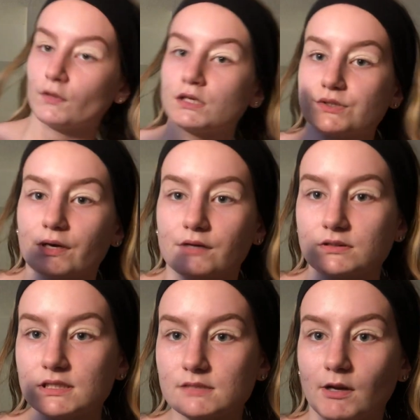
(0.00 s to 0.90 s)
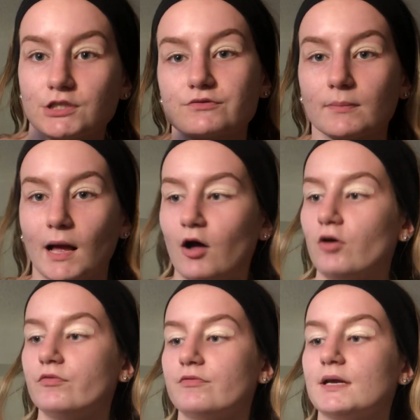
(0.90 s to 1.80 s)
So I use the sponge from
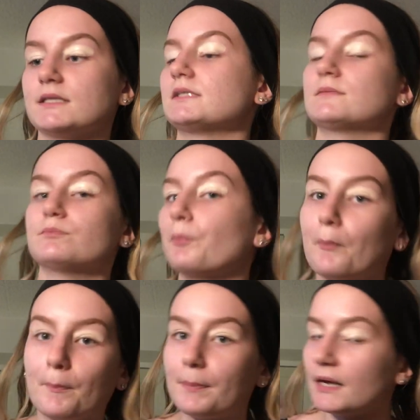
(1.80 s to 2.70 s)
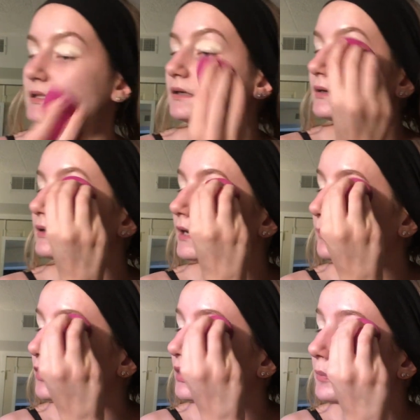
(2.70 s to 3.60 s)
e.l.f. It's basically like a
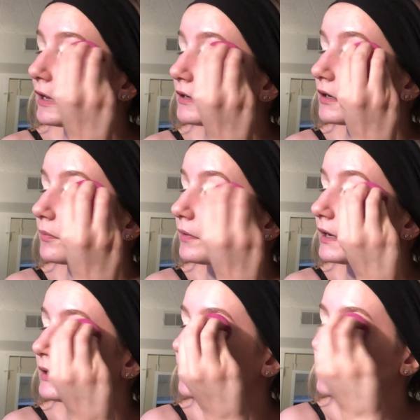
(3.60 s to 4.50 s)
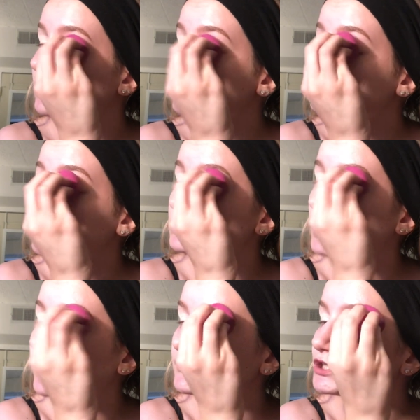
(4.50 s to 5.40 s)
beauty blender, but 10
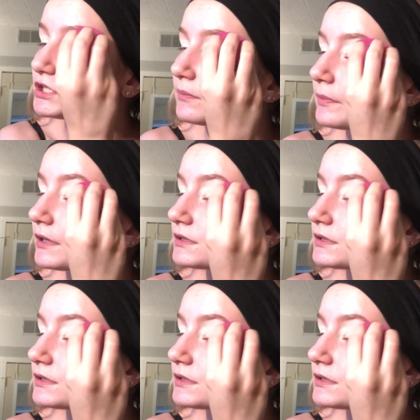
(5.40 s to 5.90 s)
times cheaper.